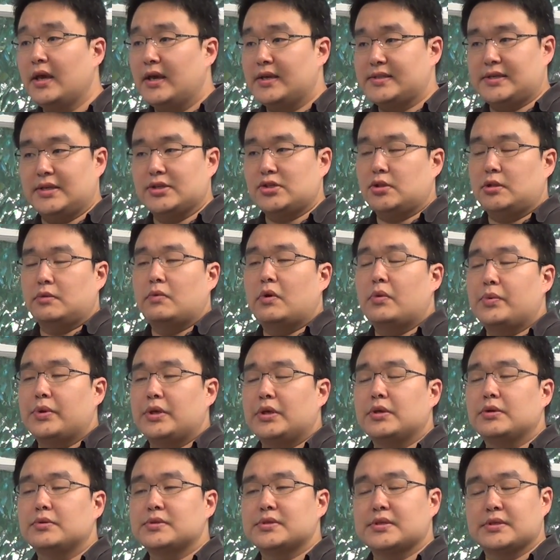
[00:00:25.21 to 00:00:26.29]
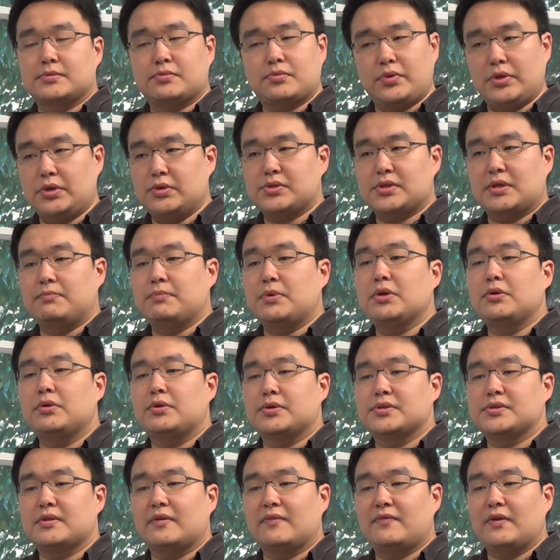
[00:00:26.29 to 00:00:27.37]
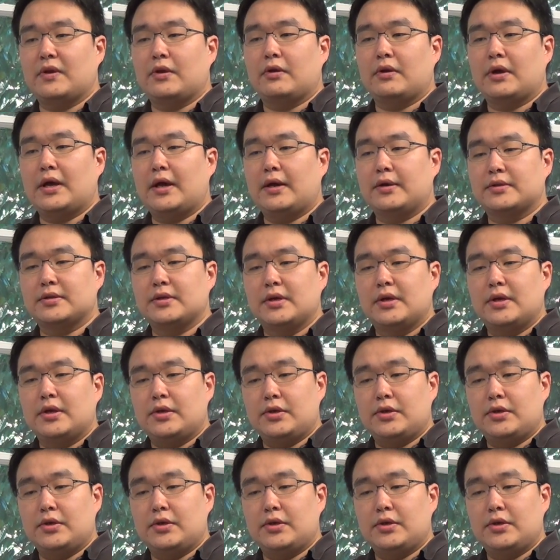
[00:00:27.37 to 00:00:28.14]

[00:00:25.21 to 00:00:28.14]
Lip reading: Essentially what we use is we use computers to figure out,